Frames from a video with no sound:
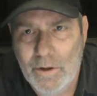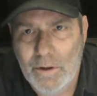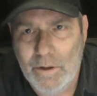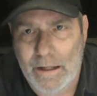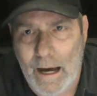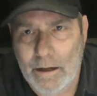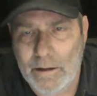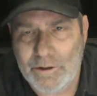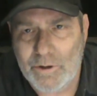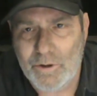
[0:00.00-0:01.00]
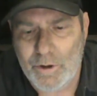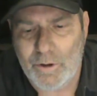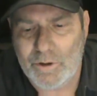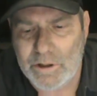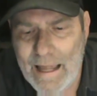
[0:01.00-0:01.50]
You got to listen to
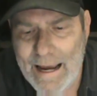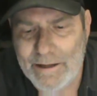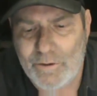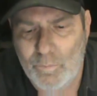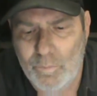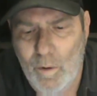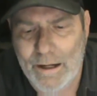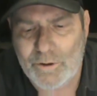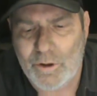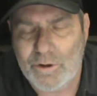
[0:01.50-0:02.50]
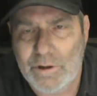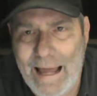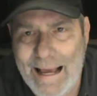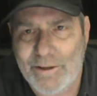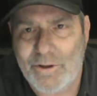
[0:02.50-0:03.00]
those last and watch those
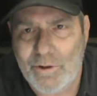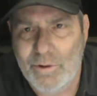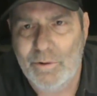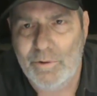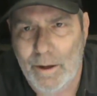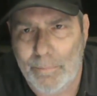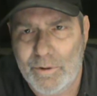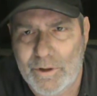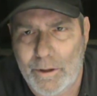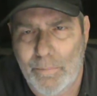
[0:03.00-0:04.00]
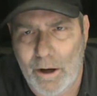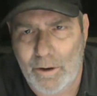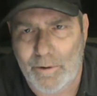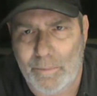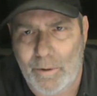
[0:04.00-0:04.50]
last 2 numbers in the
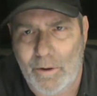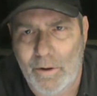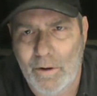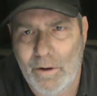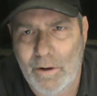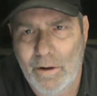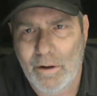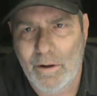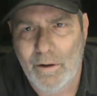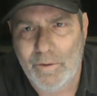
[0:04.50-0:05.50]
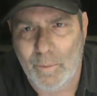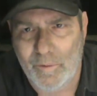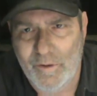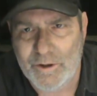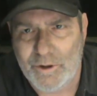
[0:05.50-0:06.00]
model number, the
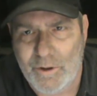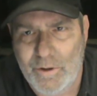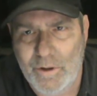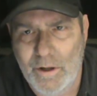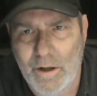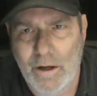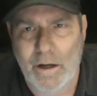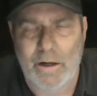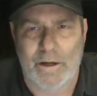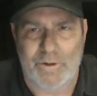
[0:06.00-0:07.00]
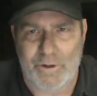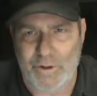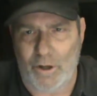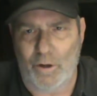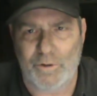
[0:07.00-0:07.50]
revision, because the
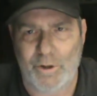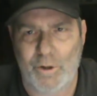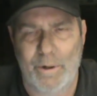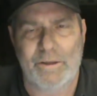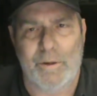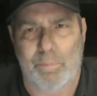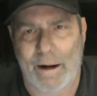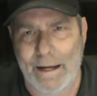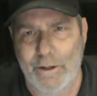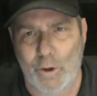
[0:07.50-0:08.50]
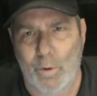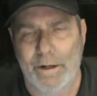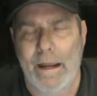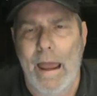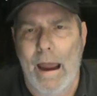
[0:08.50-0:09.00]
02 is the brand new
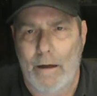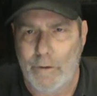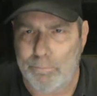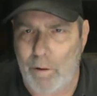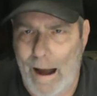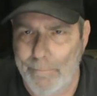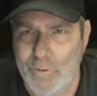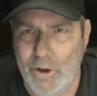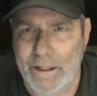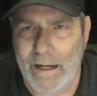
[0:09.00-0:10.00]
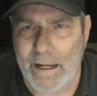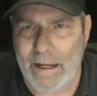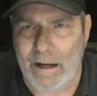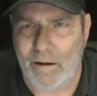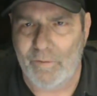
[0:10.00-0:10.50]
one. And the problem you're going to
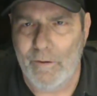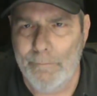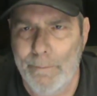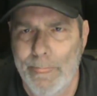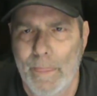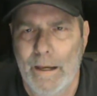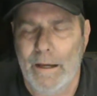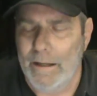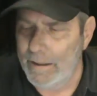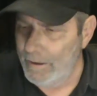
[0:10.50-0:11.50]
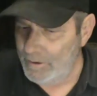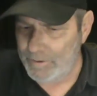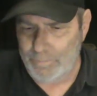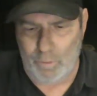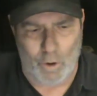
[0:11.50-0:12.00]
have, here's
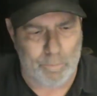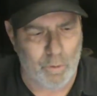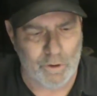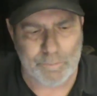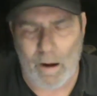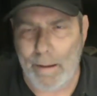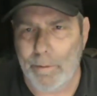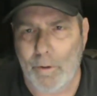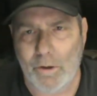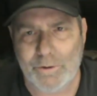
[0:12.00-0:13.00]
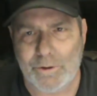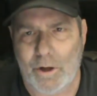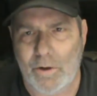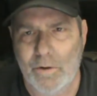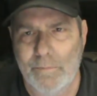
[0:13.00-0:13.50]
the Whirlpool's problem also.